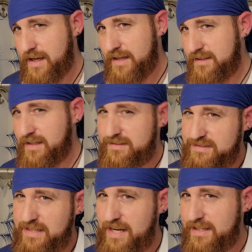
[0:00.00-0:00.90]
I
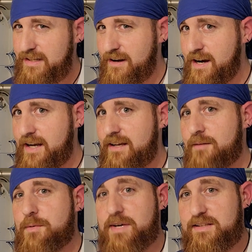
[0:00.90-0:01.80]
decided, all right,
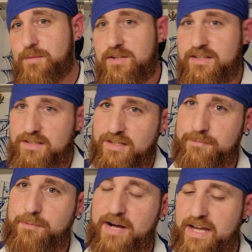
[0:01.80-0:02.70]
I'm gonna bite the bullet. I'm
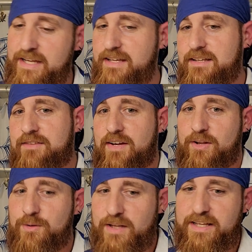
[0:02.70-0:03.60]
gonna buy it. If I
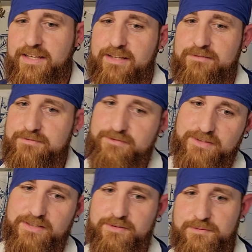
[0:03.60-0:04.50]
don't like it,
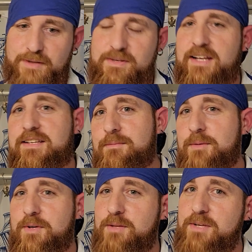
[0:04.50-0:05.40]
well, maybe I can get my
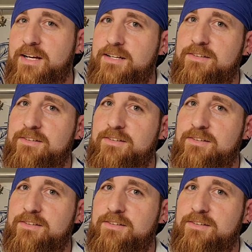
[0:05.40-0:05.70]
money back